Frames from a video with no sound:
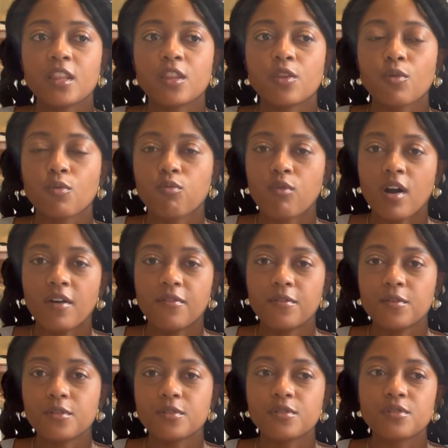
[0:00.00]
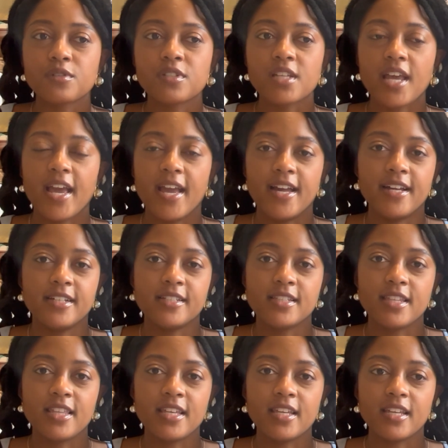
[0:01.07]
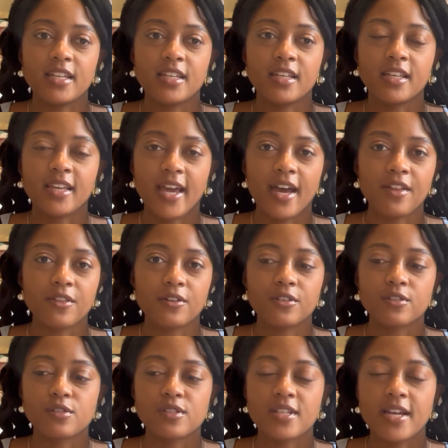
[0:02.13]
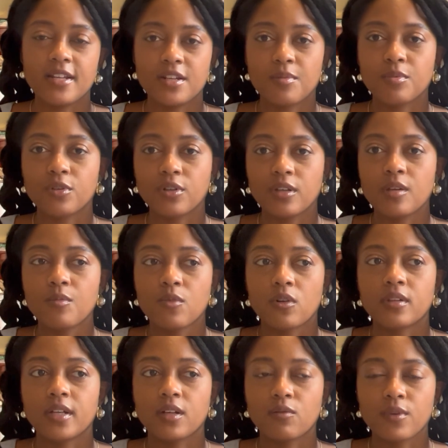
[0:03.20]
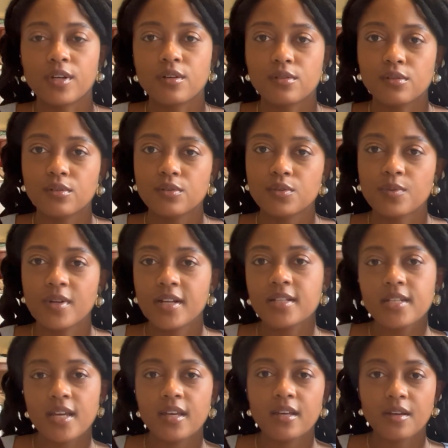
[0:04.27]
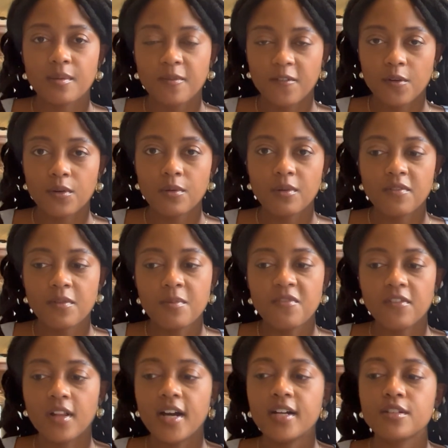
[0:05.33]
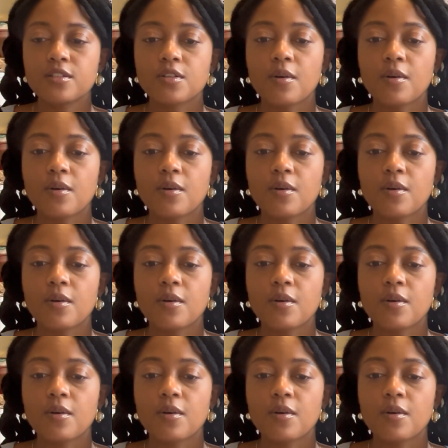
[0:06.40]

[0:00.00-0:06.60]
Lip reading: The ruffles and the gathers end up looking more like wrinkles when I take a photo of them flat.